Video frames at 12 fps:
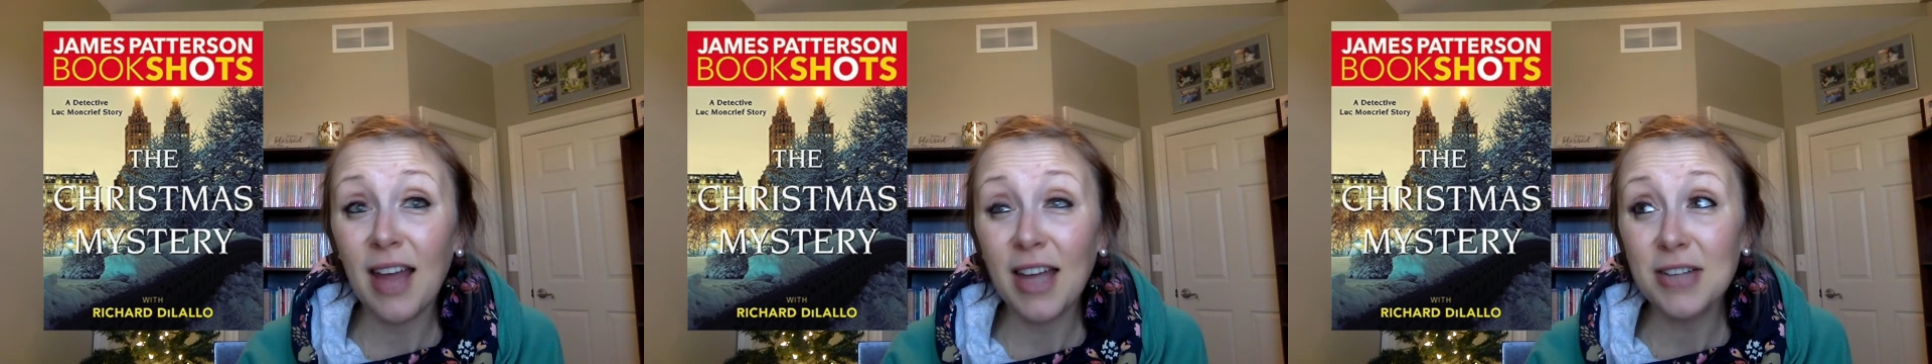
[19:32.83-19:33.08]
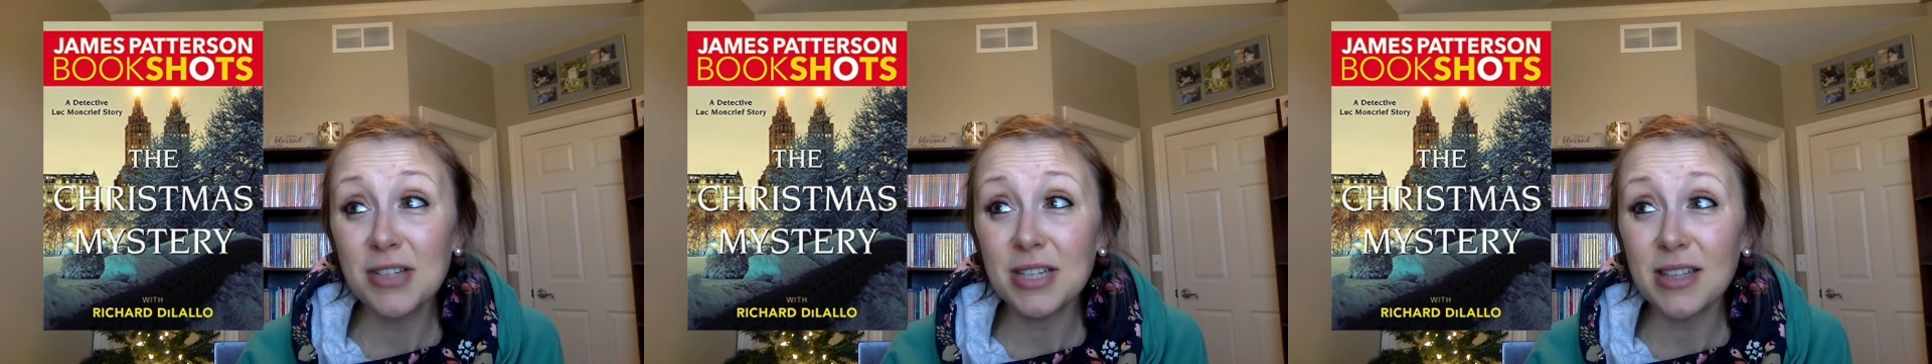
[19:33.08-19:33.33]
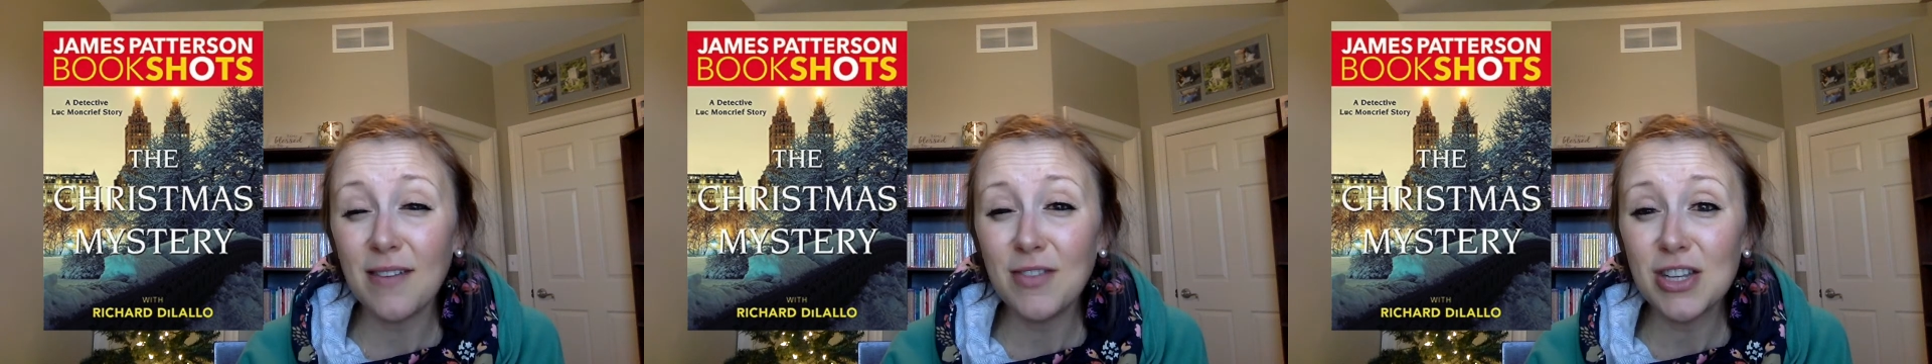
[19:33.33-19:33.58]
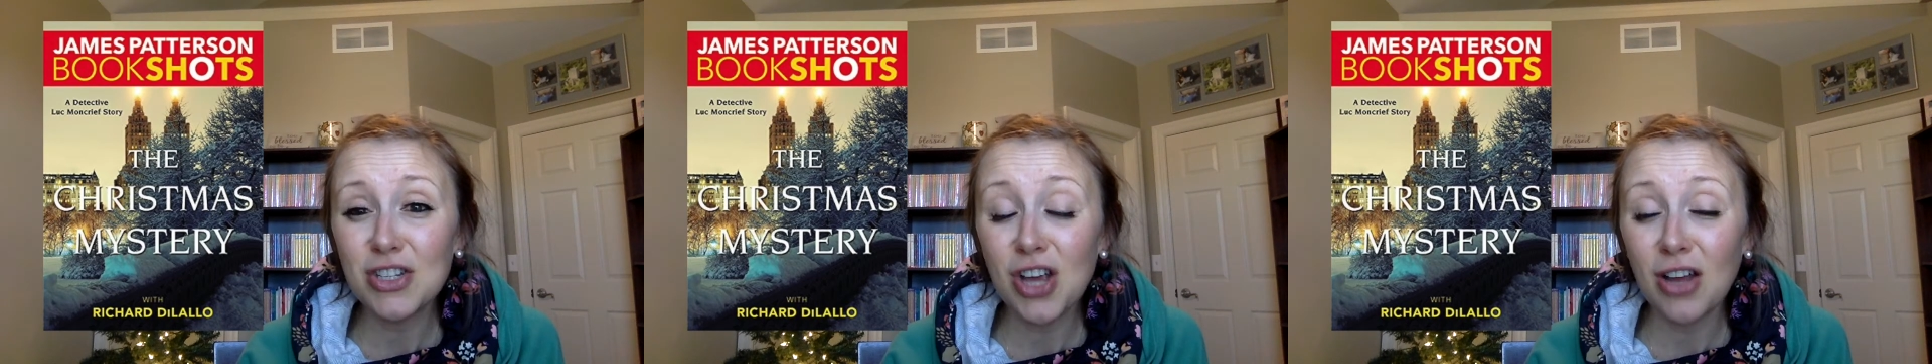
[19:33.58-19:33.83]
I used to love
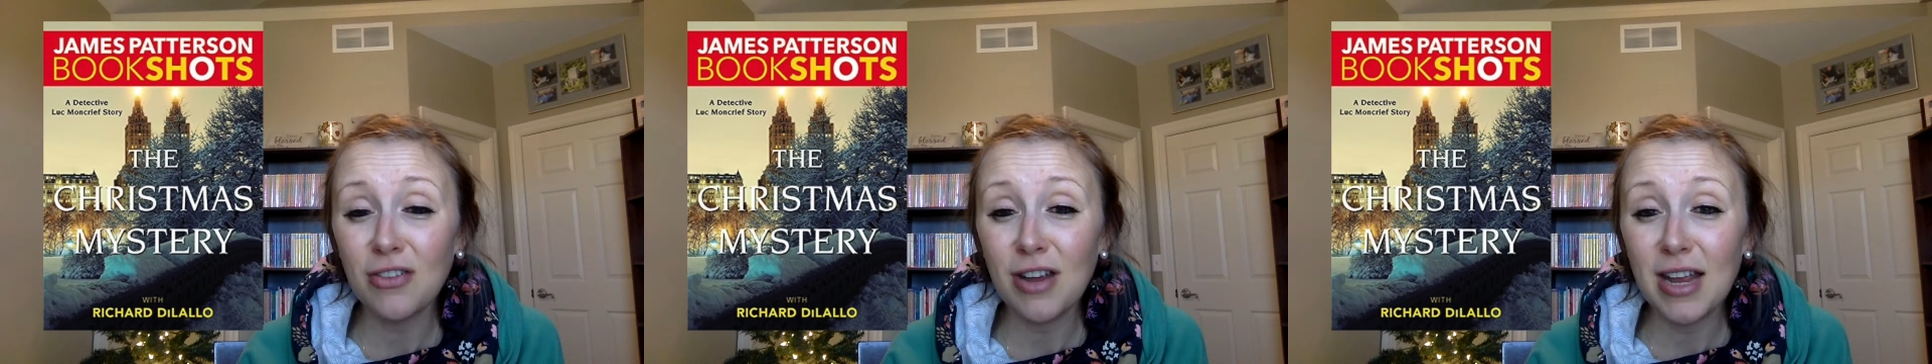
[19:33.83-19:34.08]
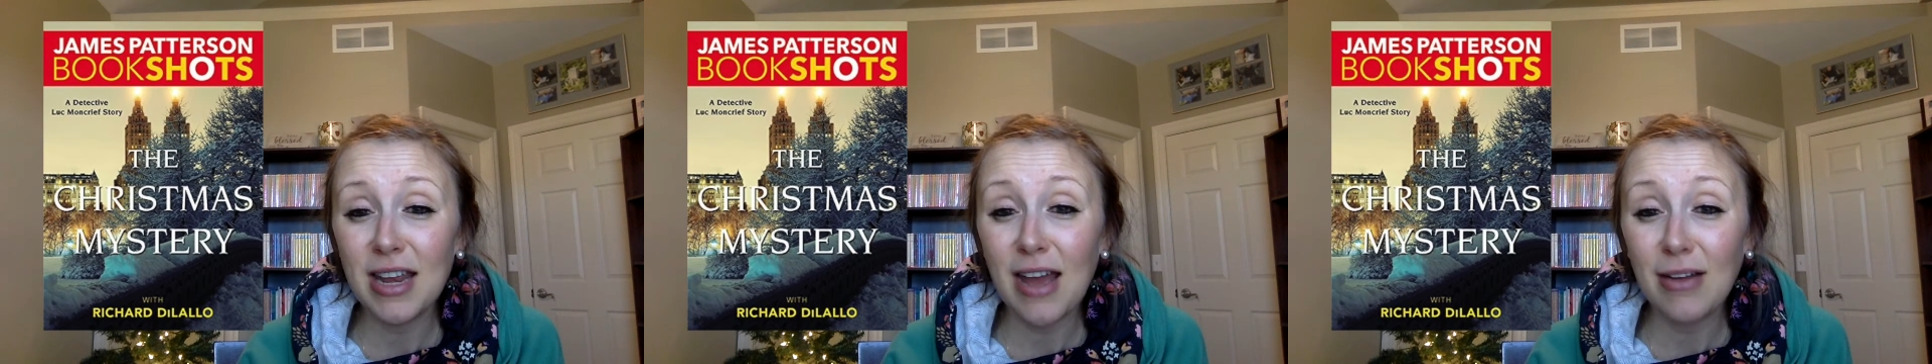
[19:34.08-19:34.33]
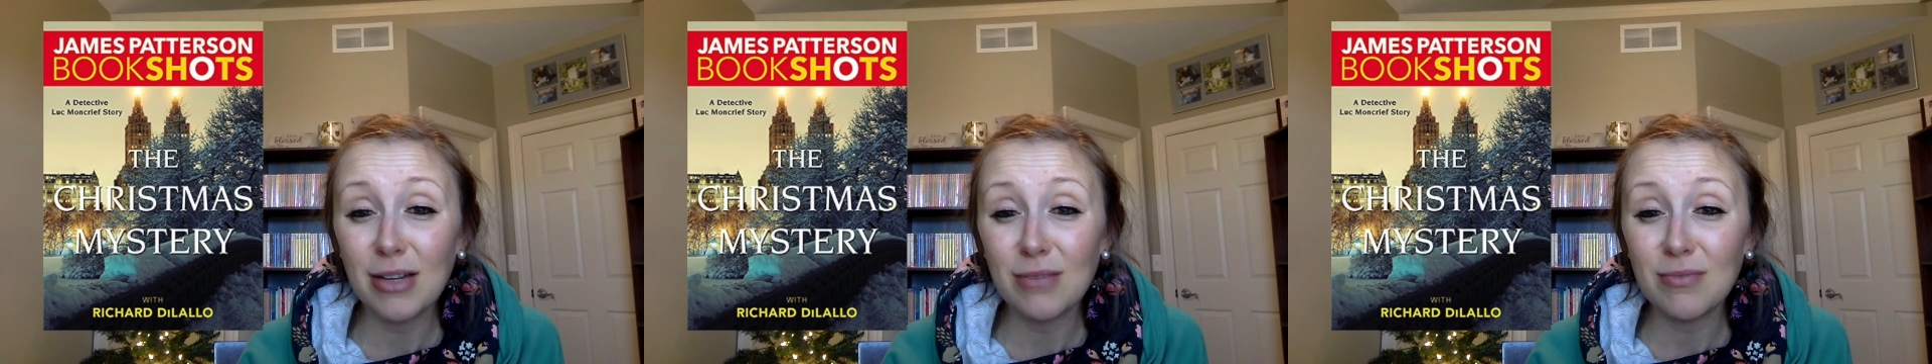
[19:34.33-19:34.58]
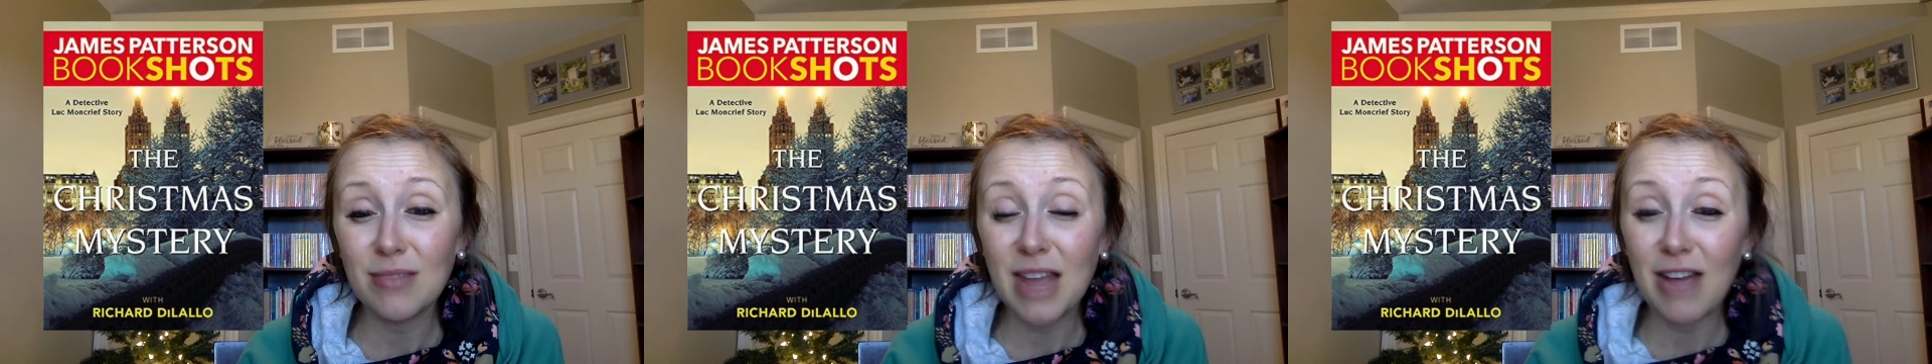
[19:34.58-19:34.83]
this genre and now
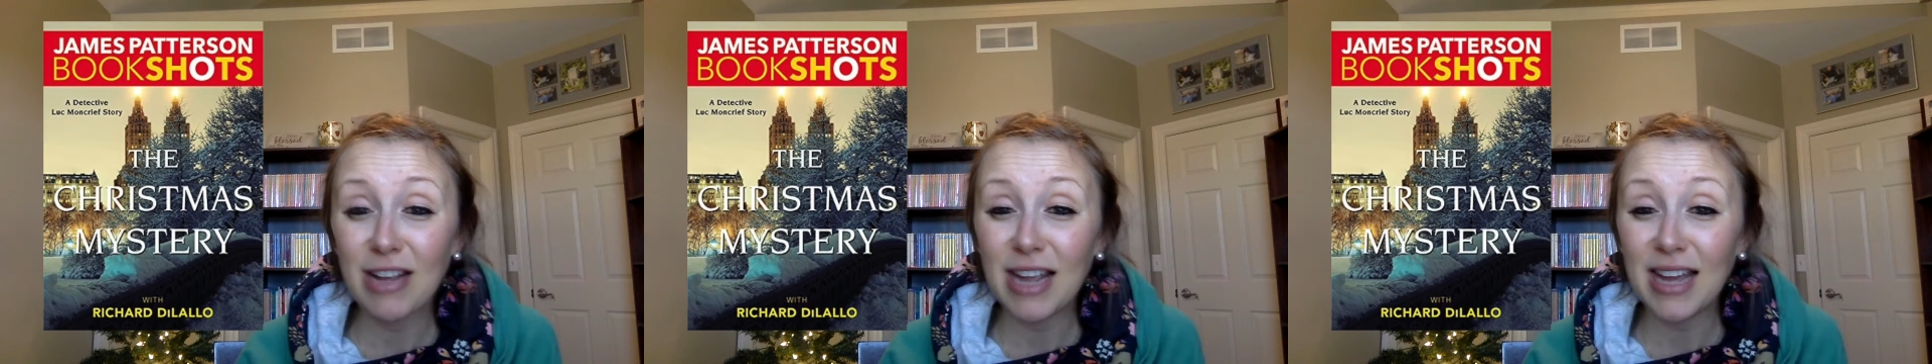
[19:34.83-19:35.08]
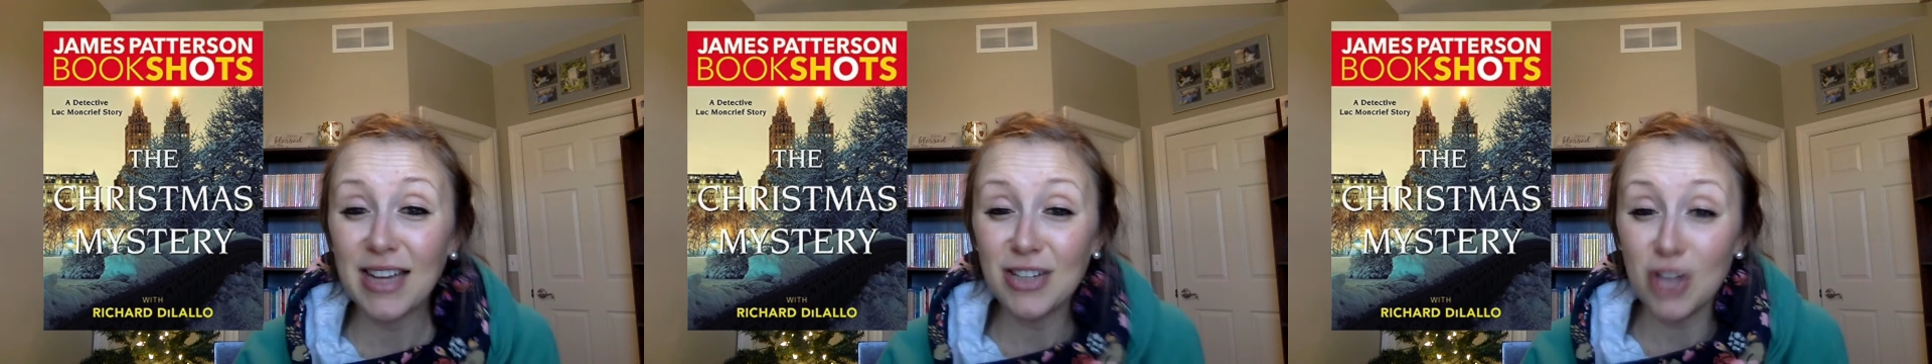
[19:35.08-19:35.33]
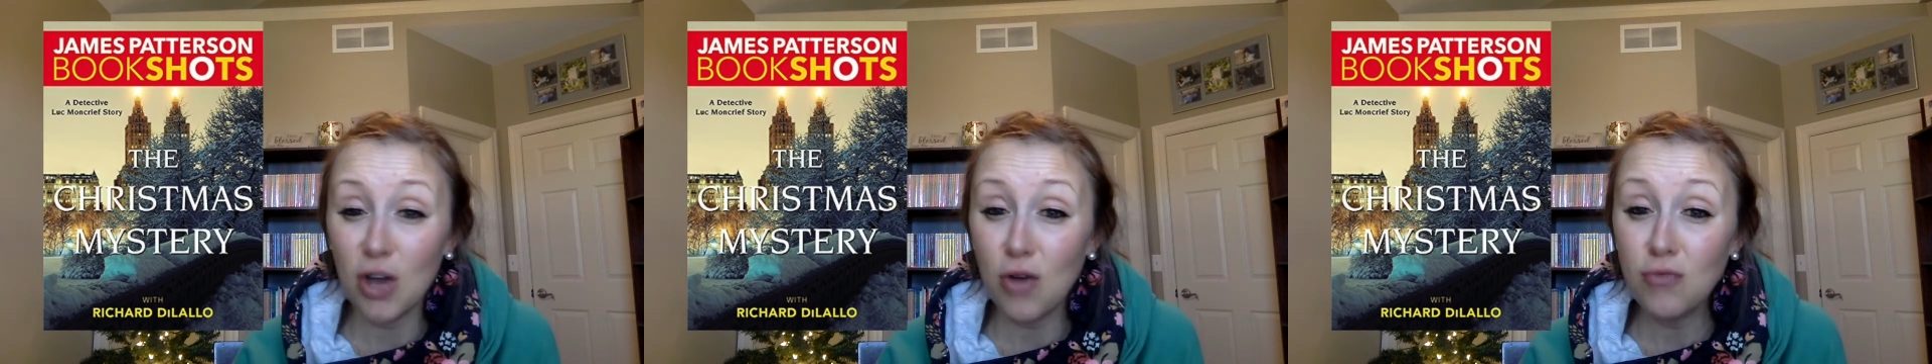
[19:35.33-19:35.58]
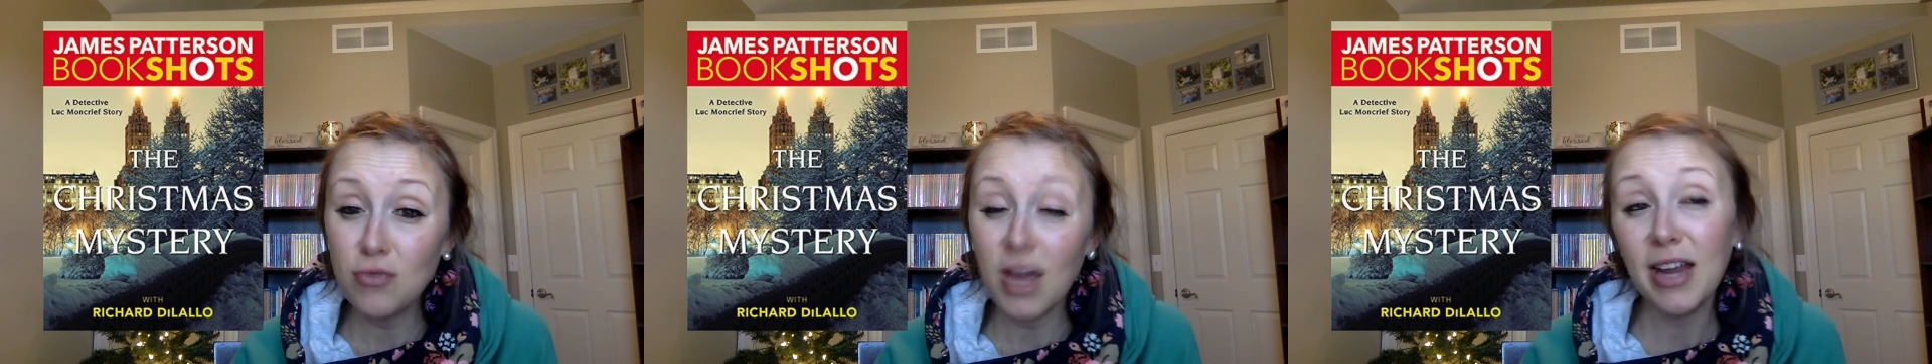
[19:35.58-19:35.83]
I kind of
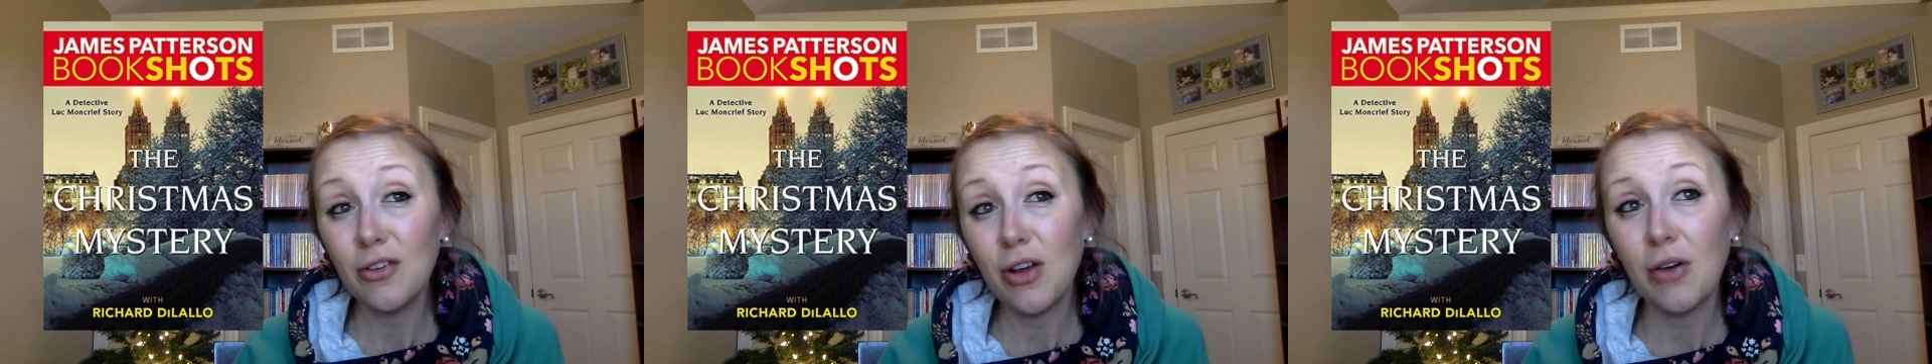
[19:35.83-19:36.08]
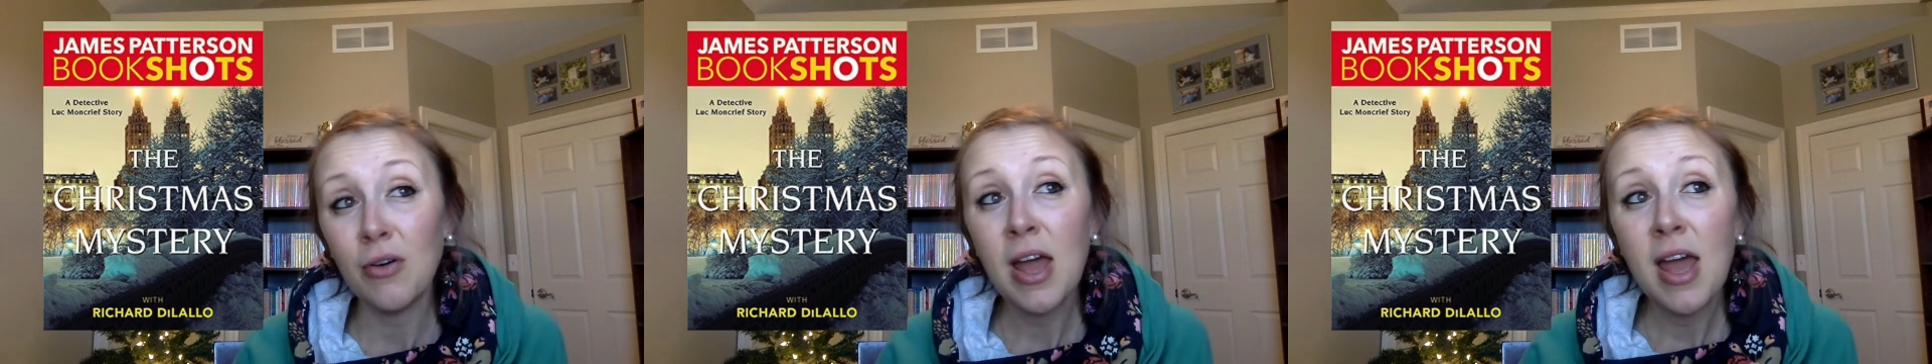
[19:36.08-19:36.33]
don't? I don't know.